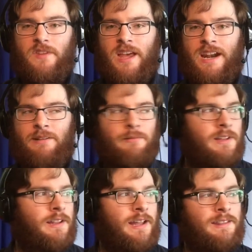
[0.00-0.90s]
I don't
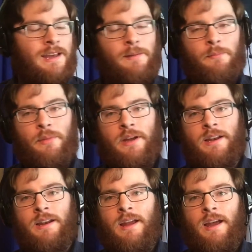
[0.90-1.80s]
really like that.
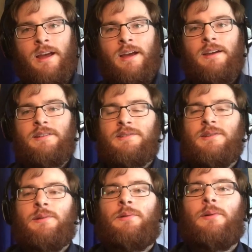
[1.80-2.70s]
But,
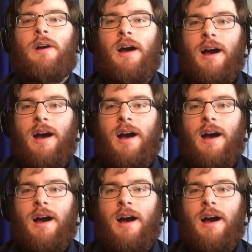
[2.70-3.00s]
so,